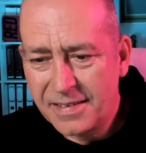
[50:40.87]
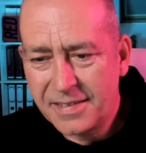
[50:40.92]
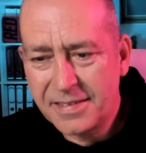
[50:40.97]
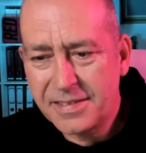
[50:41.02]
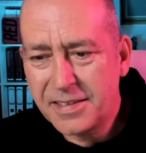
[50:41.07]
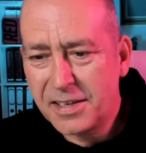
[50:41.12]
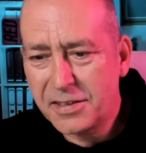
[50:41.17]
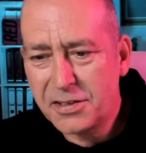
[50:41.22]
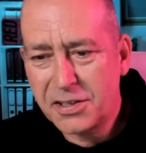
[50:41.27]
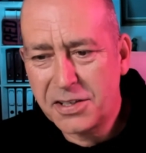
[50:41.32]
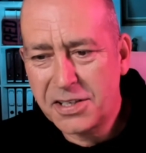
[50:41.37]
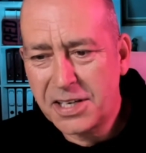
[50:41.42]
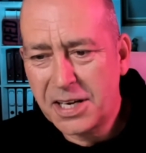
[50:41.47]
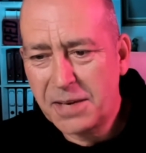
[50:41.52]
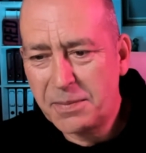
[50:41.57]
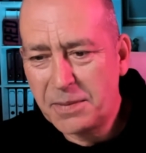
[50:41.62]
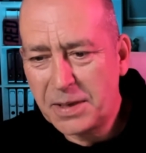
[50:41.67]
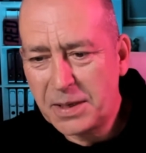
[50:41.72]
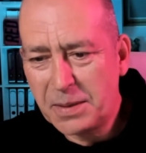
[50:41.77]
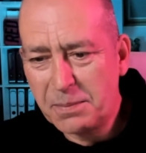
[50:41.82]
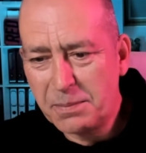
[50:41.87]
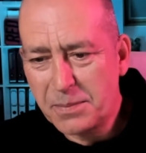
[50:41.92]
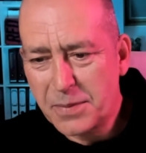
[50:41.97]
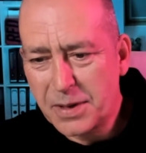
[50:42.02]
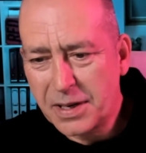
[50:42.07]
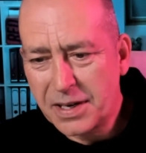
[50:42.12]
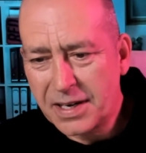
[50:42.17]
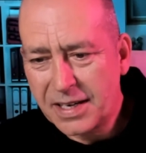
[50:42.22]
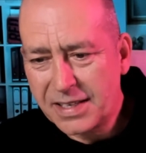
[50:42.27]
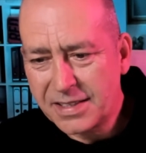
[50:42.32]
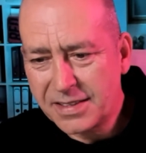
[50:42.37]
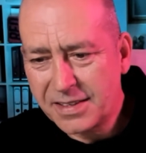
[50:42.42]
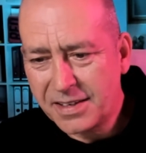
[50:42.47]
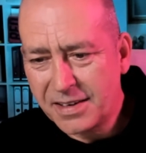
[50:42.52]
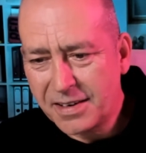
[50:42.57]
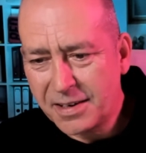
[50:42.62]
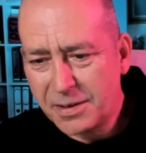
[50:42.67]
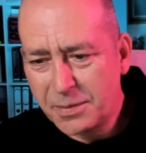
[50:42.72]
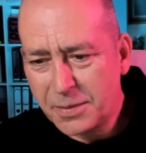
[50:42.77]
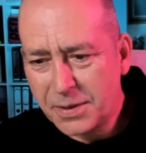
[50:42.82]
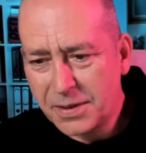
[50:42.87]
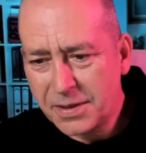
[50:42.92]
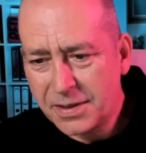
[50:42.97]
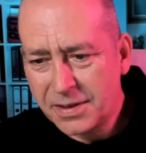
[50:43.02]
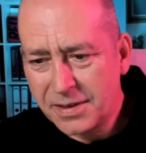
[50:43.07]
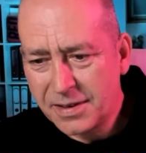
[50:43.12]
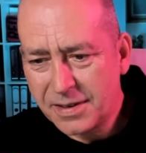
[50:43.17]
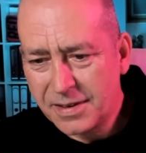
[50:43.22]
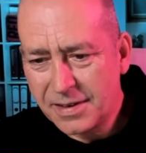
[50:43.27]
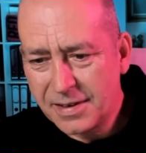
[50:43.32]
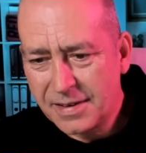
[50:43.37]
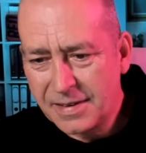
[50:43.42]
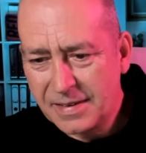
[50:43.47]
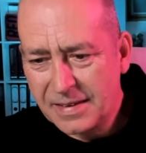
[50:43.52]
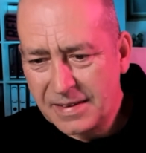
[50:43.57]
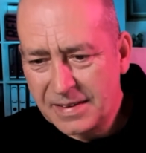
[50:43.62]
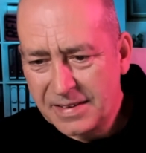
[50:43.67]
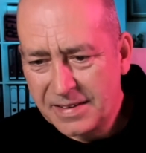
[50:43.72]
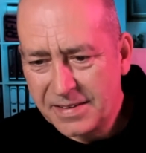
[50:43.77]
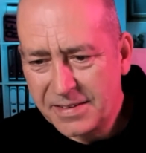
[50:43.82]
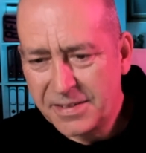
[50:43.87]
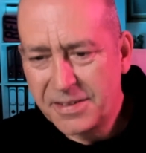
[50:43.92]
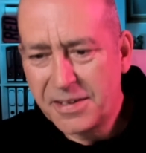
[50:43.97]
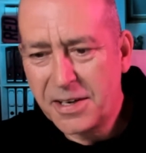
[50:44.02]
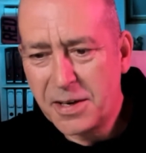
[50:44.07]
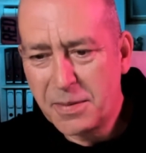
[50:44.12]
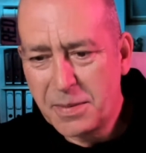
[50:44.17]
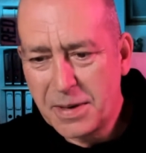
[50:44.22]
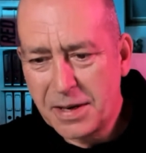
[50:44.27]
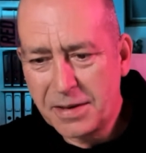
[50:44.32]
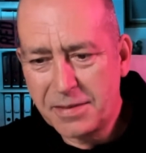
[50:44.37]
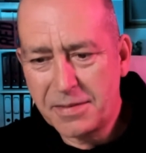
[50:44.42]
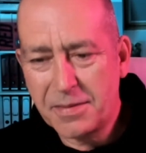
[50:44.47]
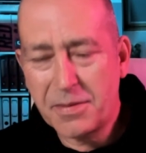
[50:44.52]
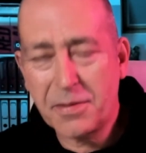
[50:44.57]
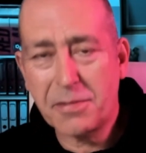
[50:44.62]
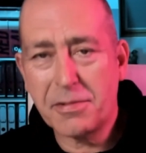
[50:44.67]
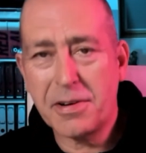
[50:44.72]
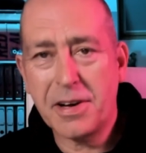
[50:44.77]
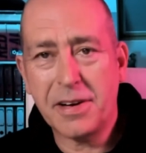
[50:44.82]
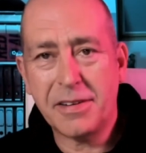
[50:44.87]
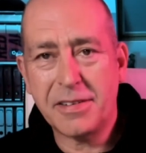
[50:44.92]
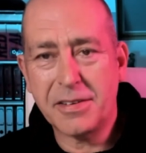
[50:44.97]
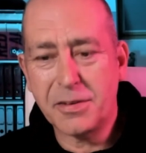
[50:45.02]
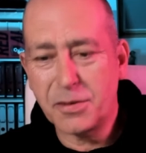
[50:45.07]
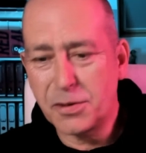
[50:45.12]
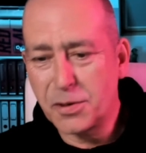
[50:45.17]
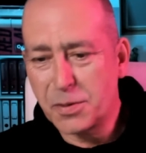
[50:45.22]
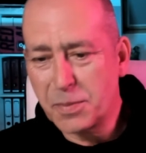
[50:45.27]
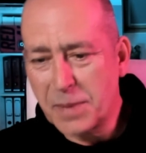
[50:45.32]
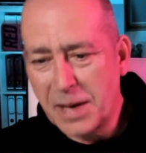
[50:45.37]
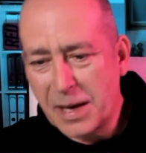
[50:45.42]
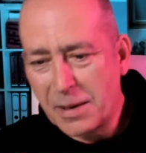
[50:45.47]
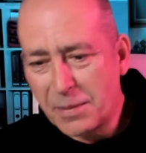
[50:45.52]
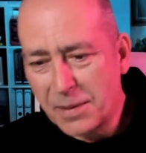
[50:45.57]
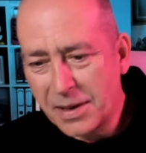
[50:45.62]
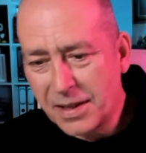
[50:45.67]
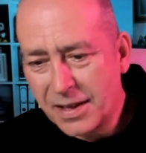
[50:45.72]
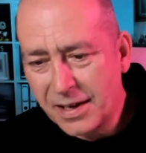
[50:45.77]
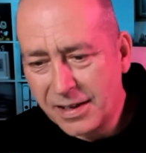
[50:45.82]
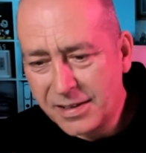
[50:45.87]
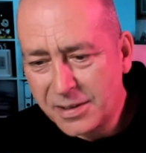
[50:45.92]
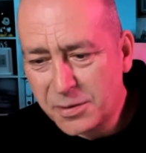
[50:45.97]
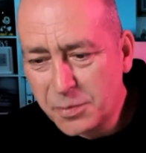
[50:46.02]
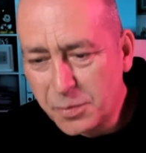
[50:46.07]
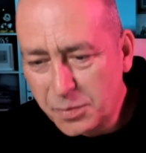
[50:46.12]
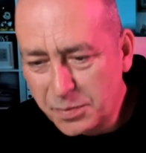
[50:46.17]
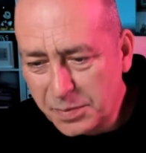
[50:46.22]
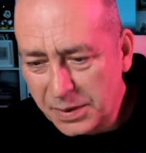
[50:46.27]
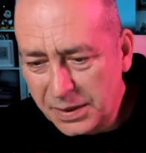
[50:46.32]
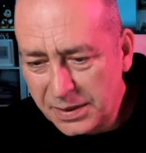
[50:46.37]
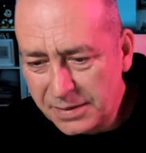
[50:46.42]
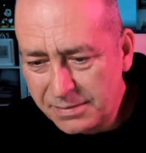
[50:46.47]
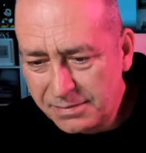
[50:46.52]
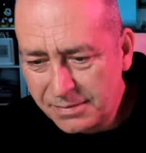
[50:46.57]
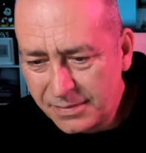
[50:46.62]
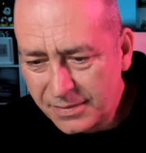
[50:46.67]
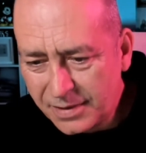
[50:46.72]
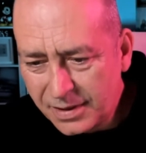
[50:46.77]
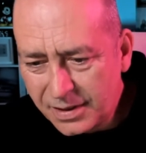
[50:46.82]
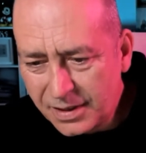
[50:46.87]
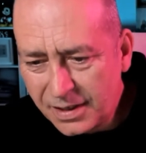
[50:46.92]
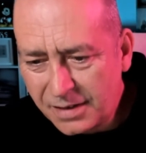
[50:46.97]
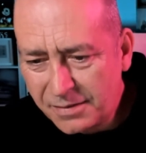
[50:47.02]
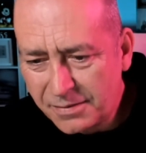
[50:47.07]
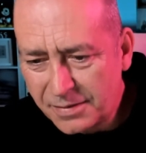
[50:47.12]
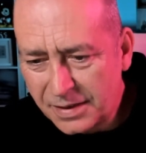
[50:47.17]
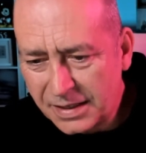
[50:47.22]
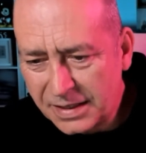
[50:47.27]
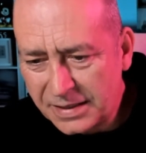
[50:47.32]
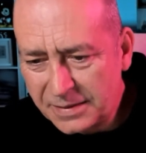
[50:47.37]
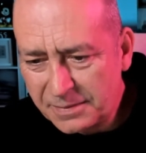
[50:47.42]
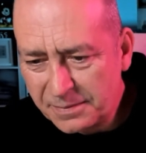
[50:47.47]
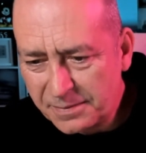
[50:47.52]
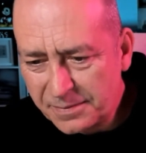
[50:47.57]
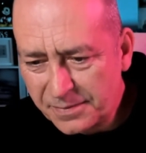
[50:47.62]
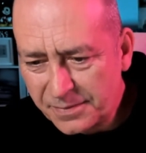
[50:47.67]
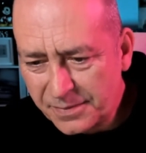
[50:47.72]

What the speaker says: Such a shame they didn't bring an STI one. Turbo 300 horsepower, one of those would be lovely.